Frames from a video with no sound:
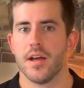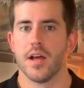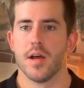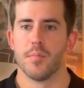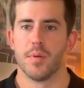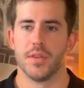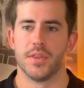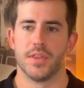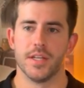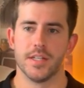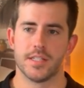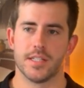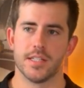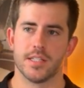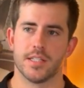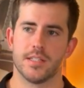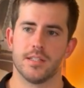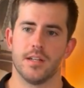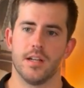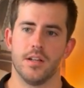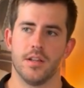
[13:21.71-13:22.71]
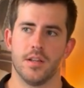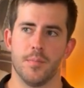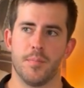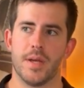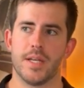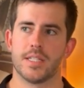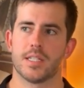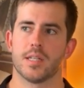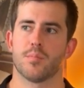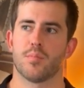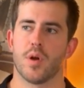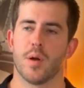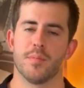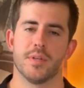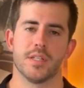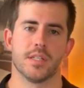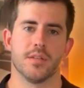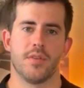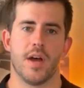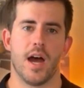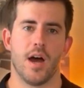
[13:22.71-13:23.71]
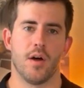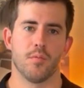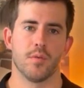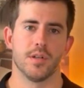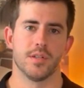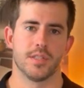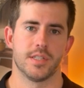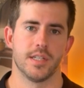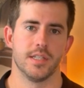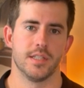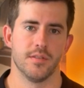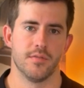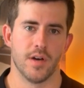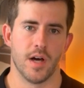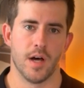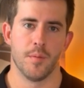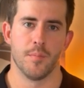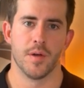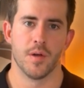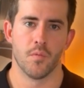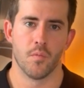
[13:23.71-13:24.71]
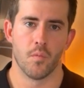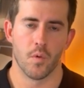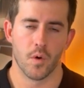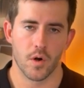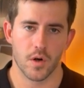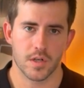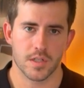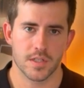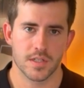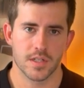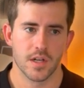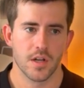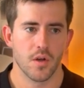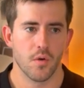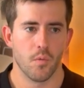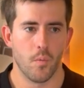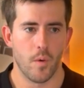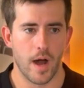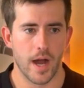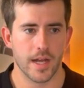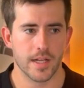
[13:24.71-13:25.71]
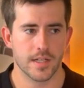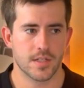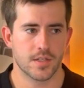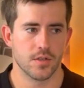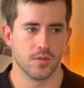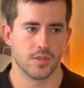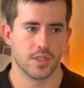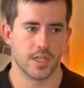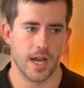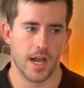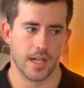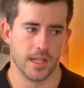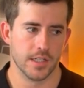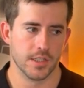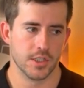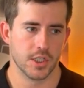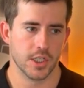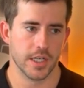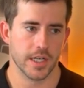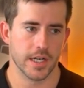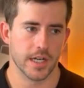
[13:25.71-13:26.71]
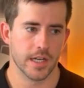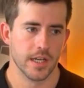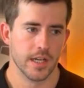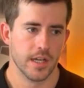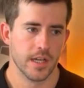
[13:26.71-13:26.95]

but this is the basic premise of how real estate development works, why it's so challenging,